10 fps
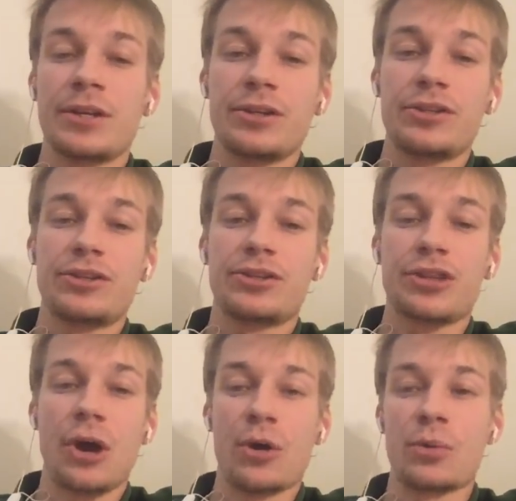
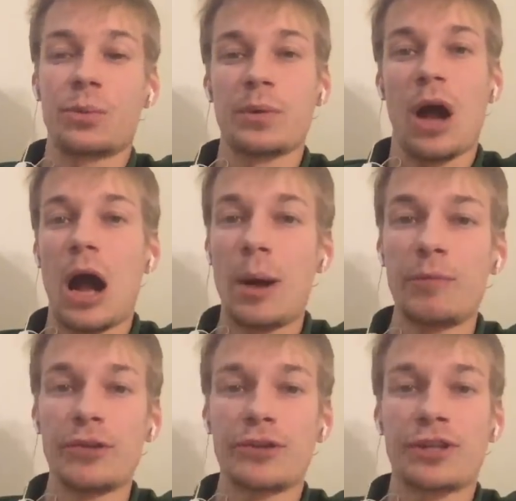So
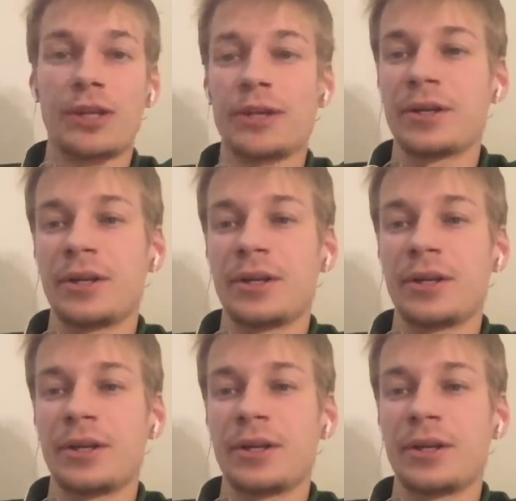obviously,